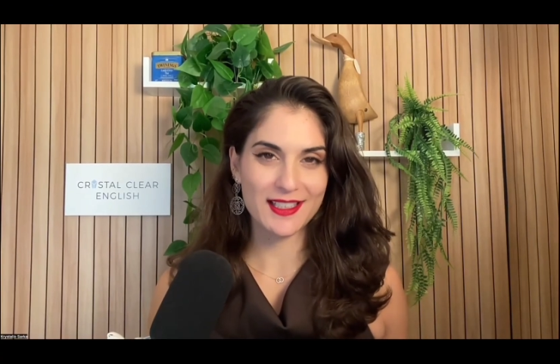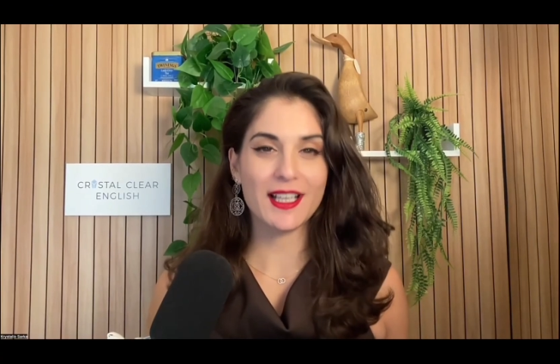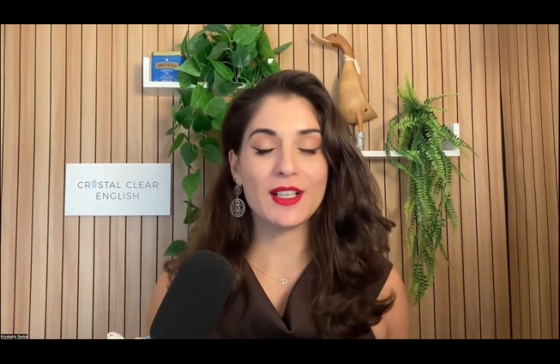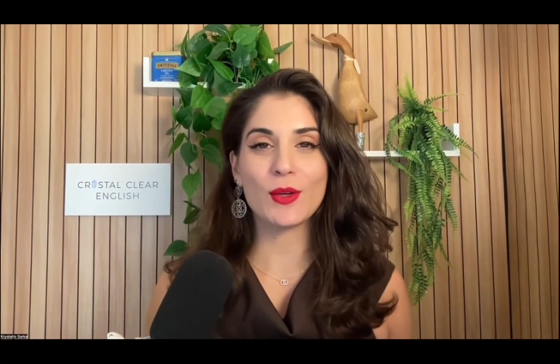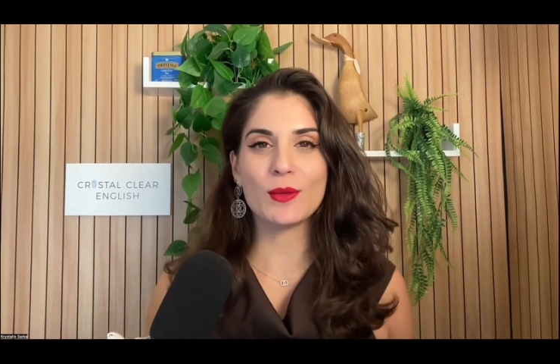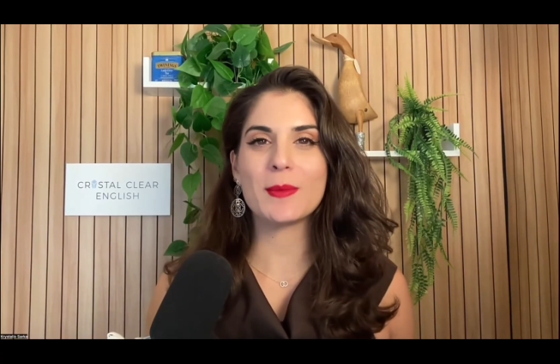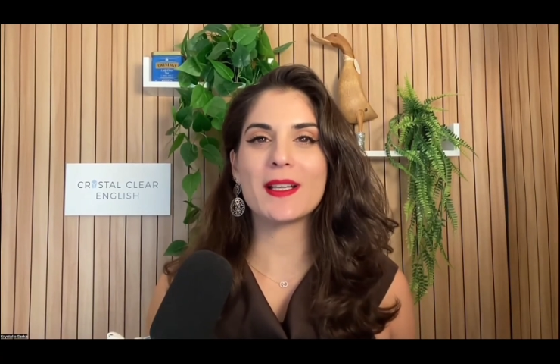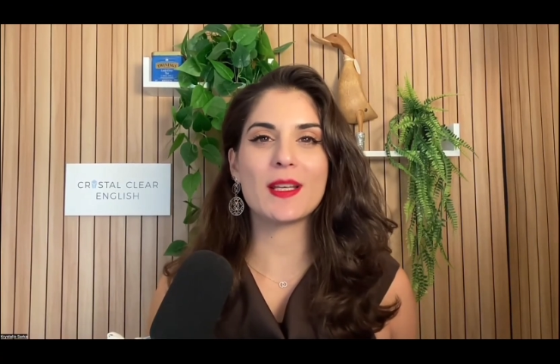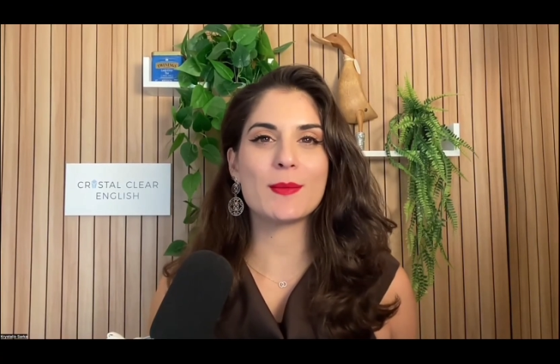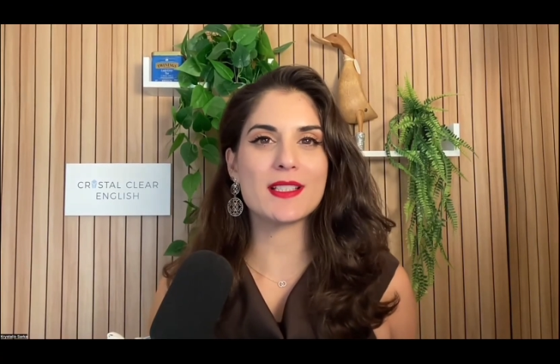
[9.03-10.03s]
Hello, my
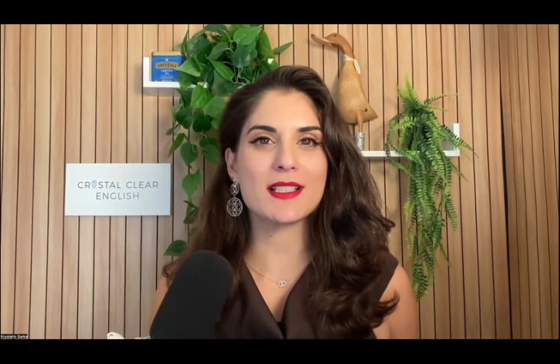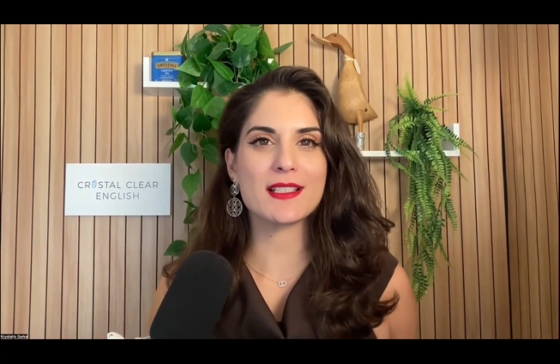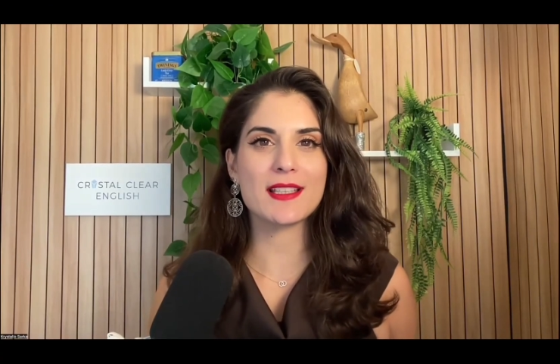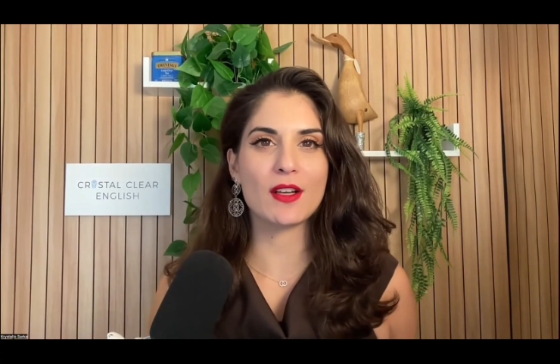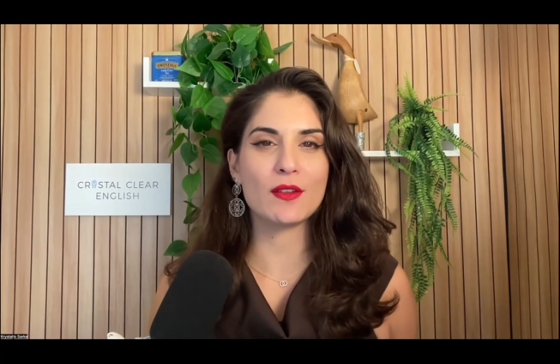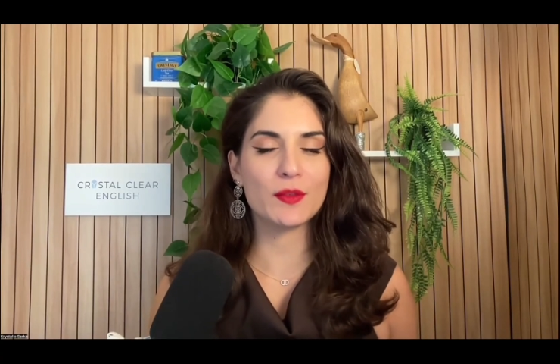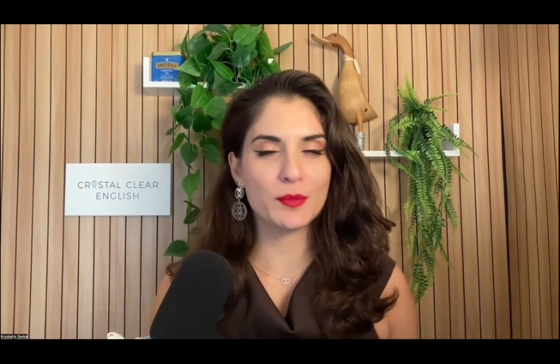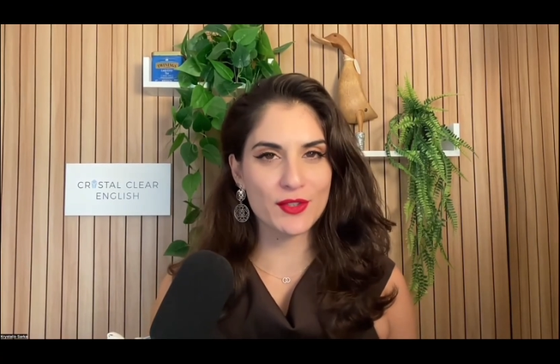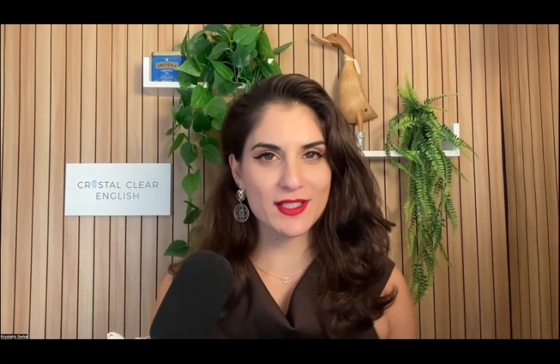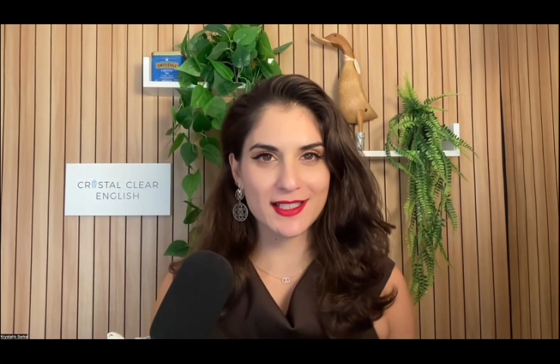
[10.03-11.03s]
name is Krystallo from
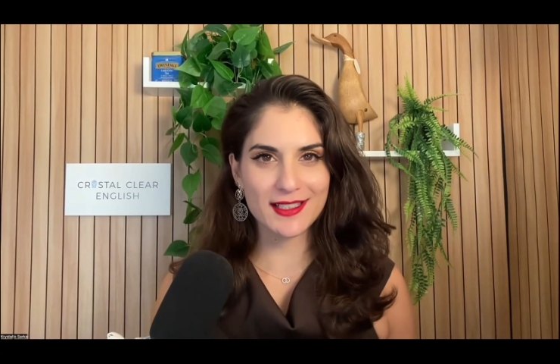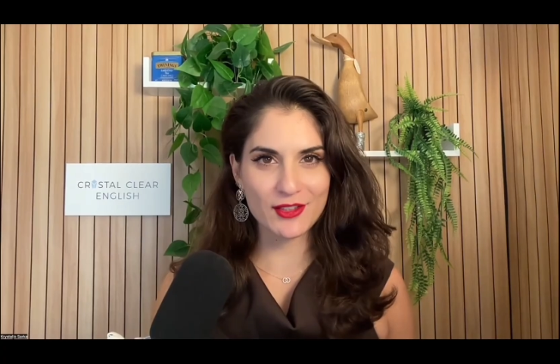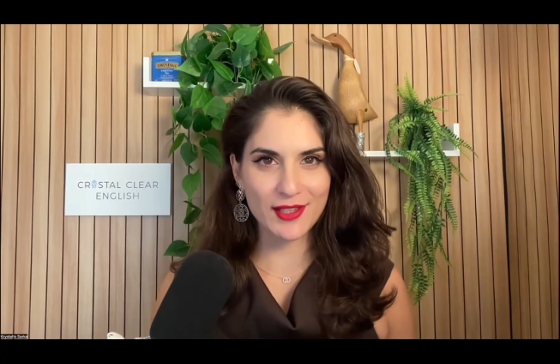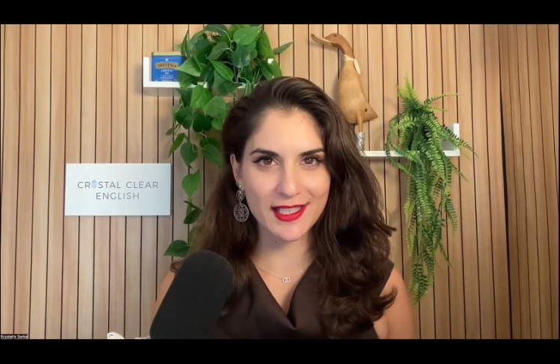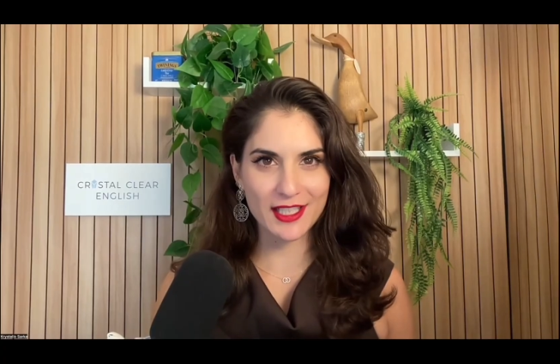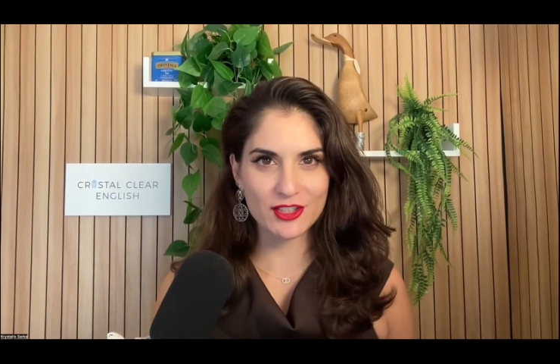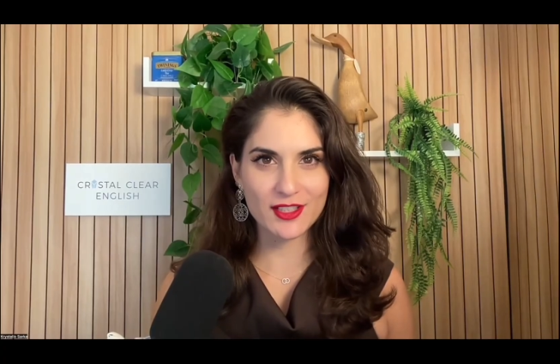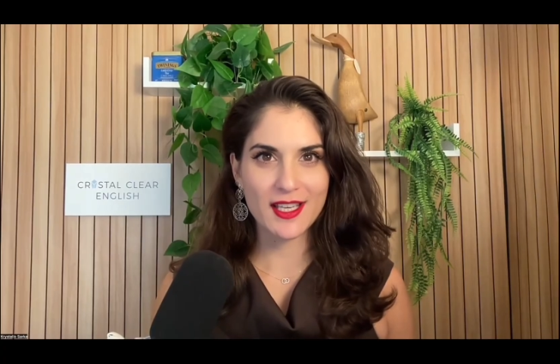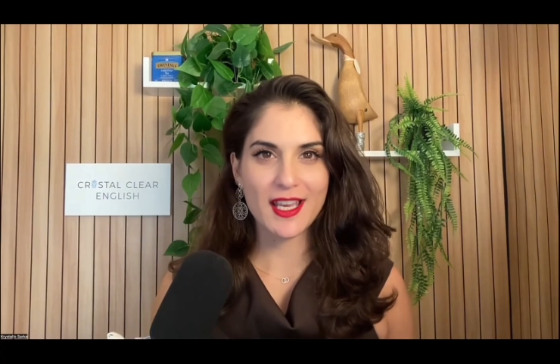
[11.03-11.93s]
Crystal Clear English,